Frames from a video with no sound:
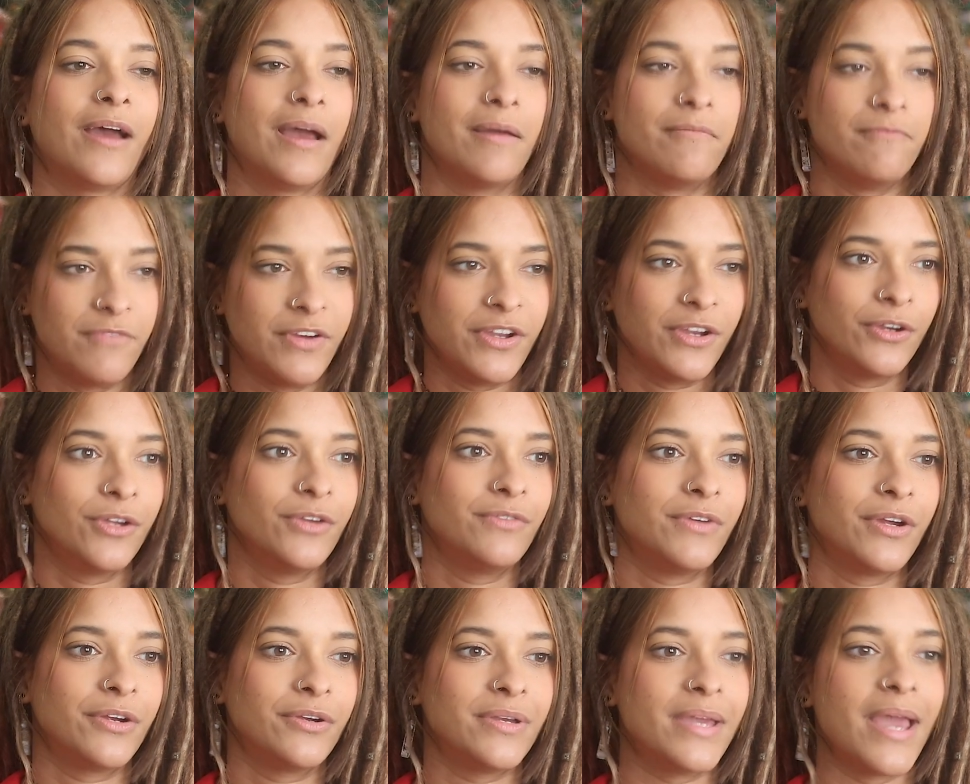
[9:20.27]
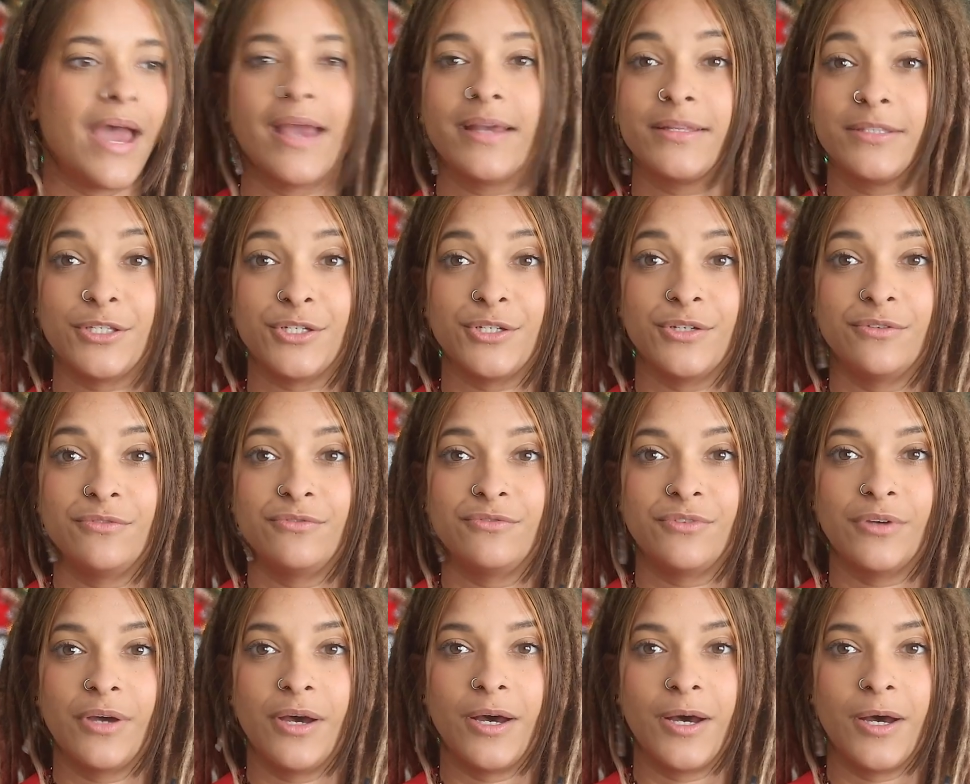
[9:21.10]
I'm very, very
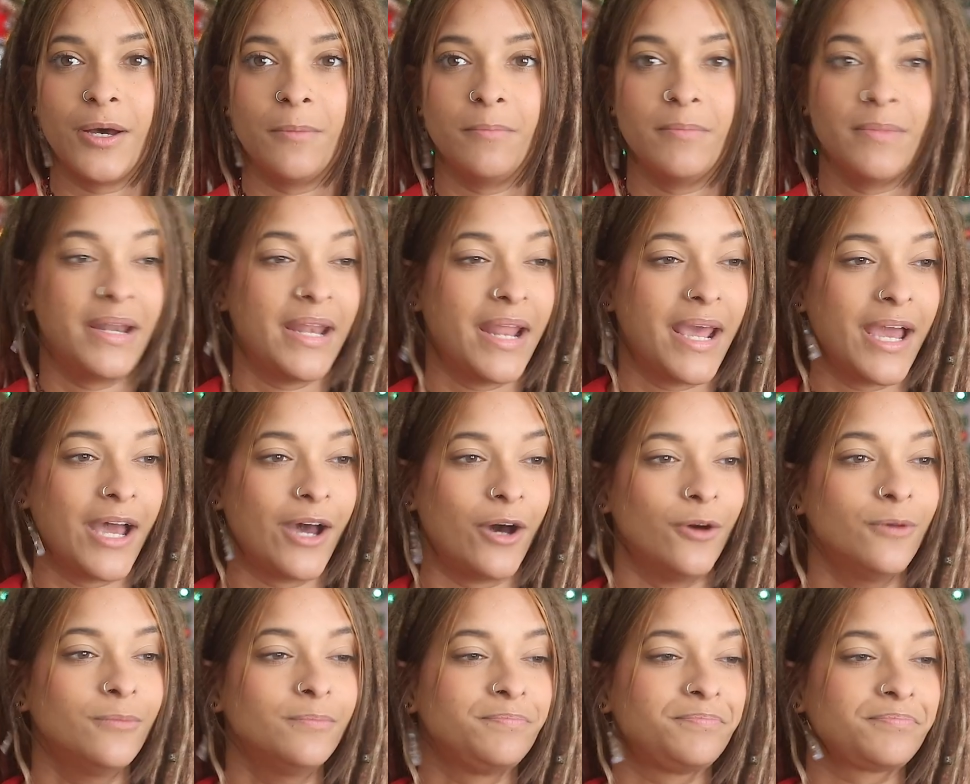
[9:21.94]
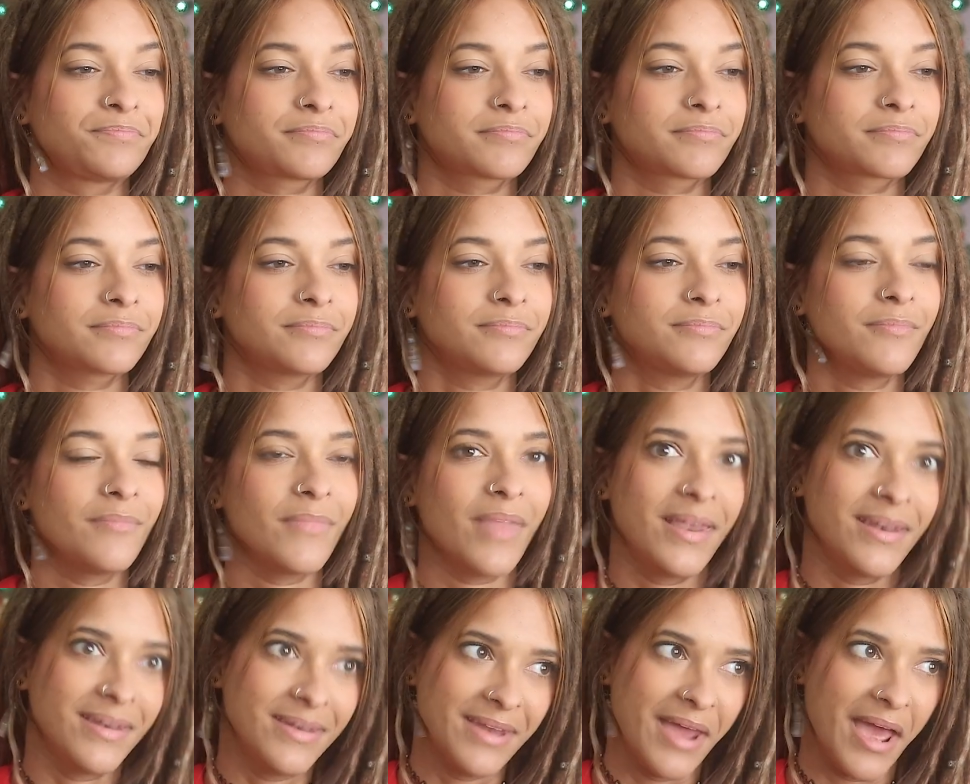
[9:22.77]
active um, now.
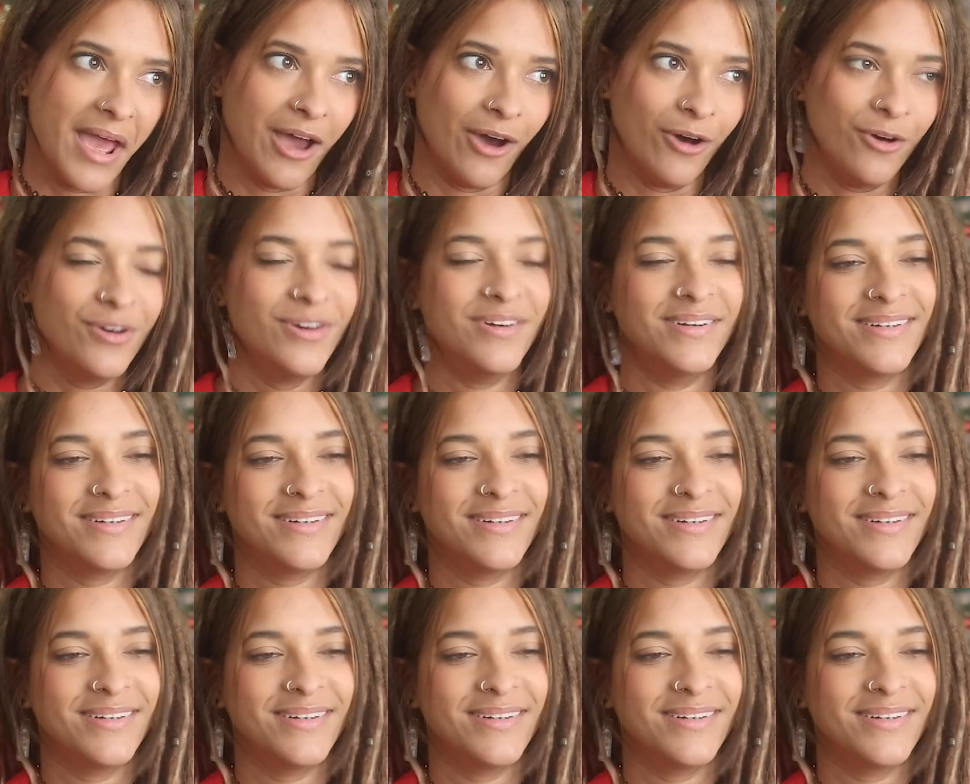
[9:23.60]
Now.